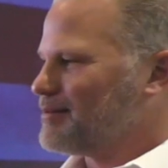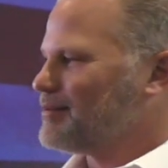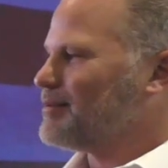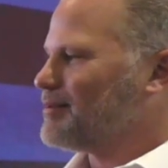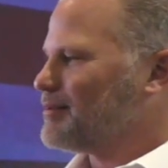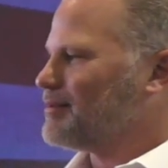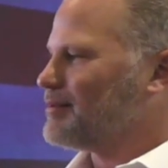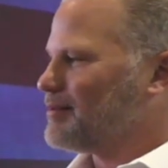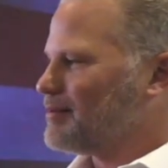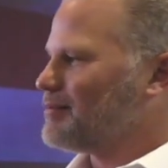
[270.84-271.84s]

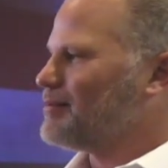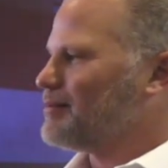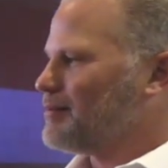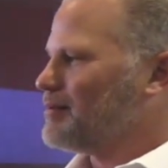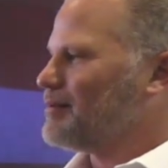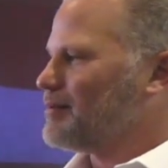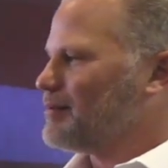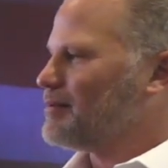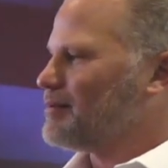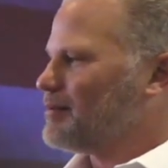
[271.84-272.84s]

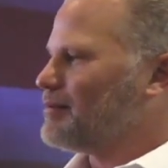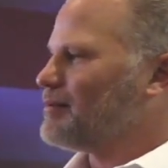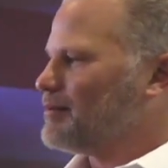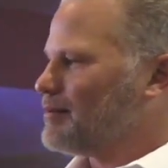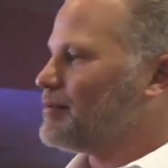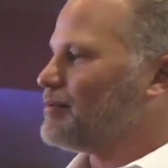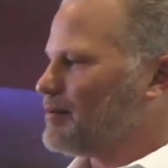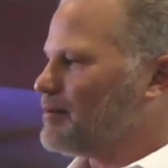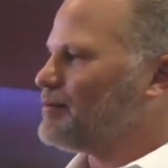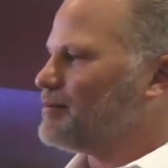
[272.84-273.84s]

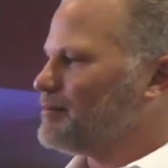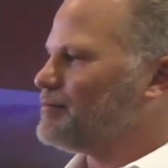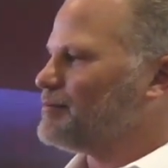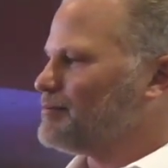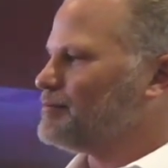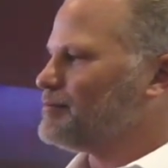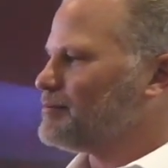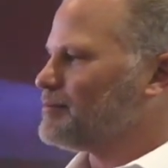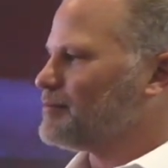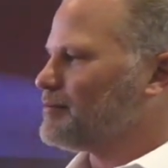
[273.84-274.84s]

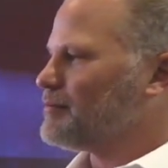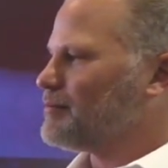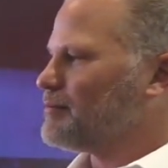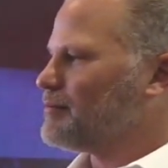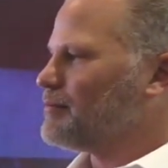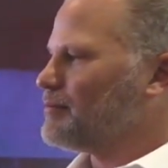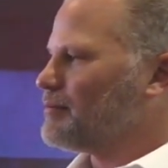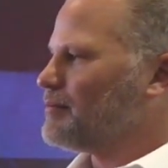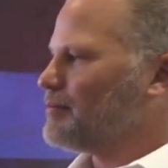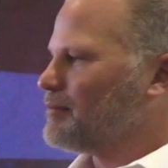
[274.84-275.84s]

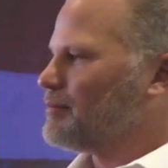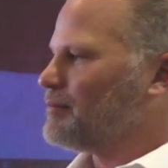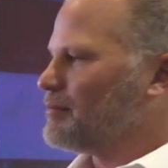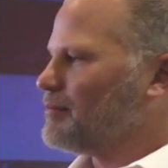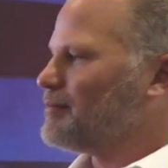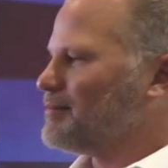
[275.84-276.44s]
No words are spoken by the person on screen.